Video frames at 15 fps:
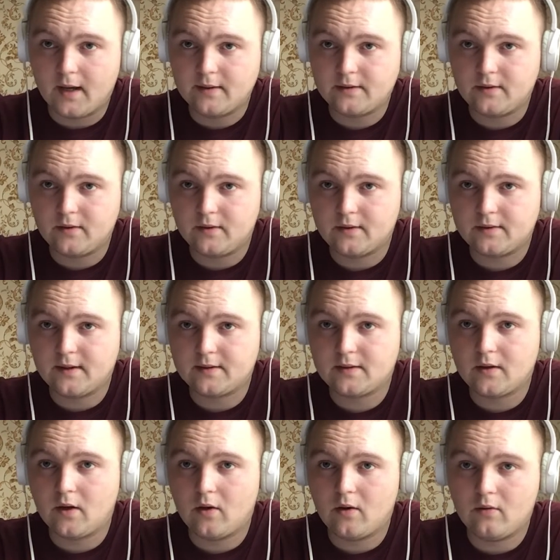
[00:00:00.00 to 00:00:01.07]
students, let's
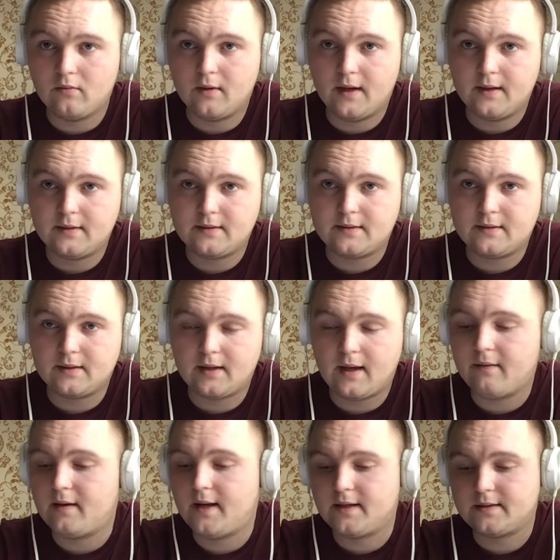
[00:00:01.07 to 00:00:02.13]
go and
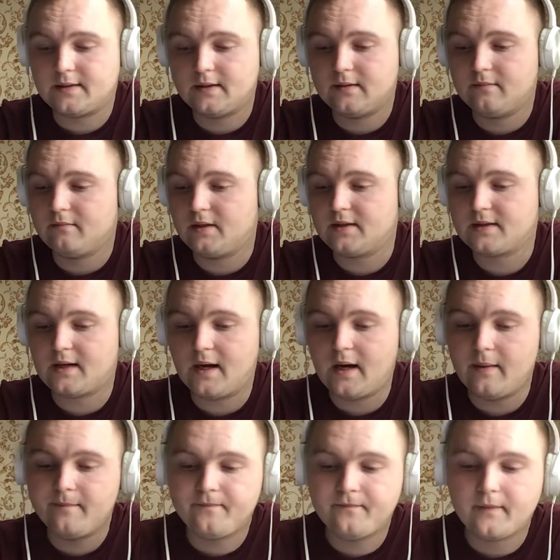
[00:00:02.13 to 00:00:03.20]
have a lesson by
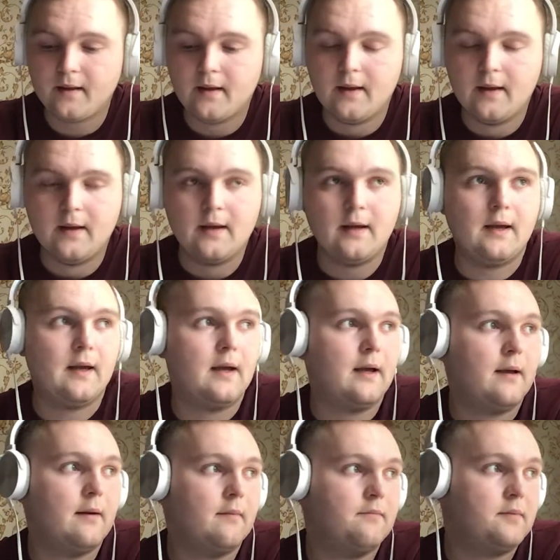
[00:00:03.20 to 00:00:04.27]
Skype.
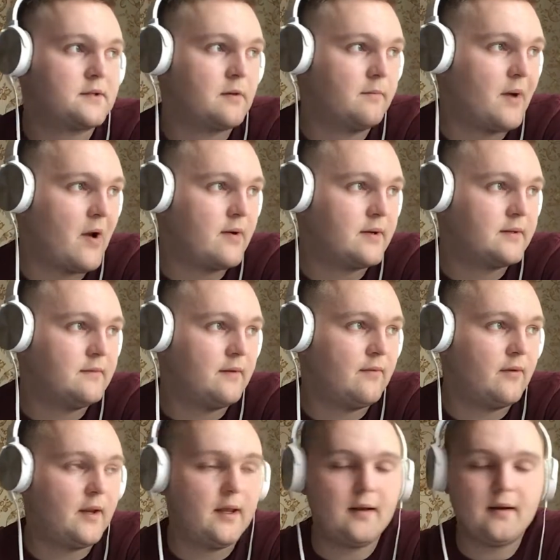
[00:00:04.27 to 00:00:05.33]
It's comparatively
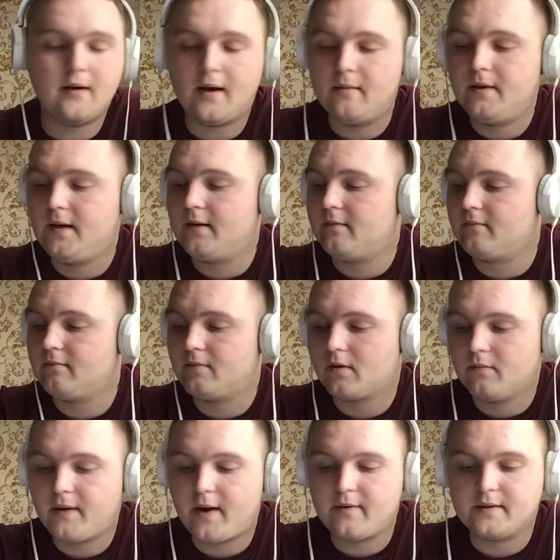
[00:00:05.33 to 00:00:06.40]
free. I mean,
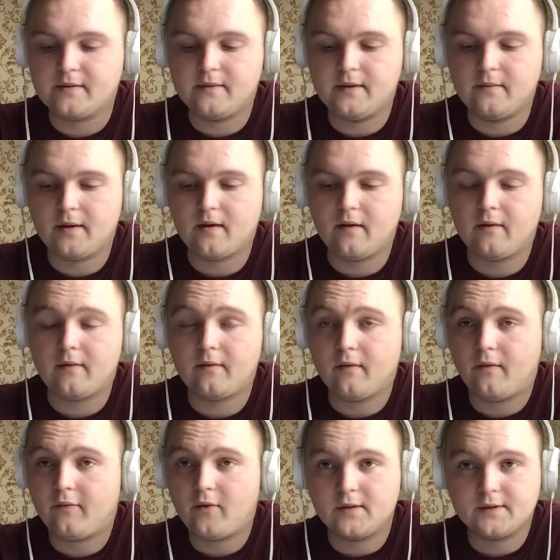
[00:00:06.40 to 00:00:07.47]
comparatively because,
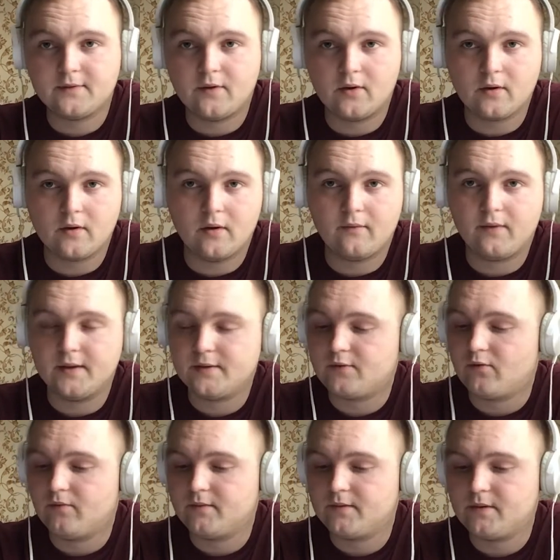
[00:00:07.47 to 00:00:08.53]
of course, for conference
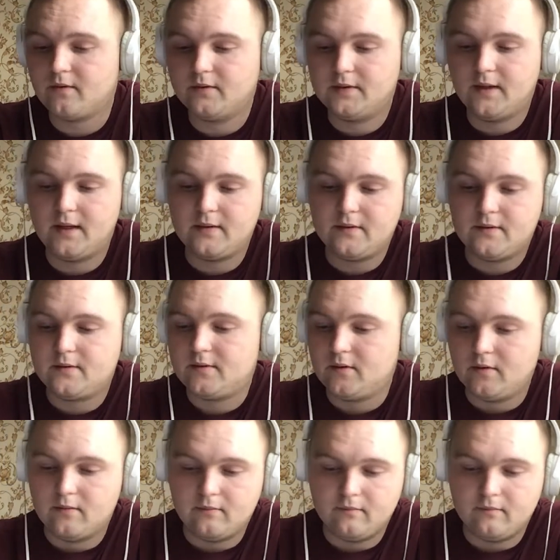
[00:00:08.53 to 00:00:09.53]
rooms, you will need to,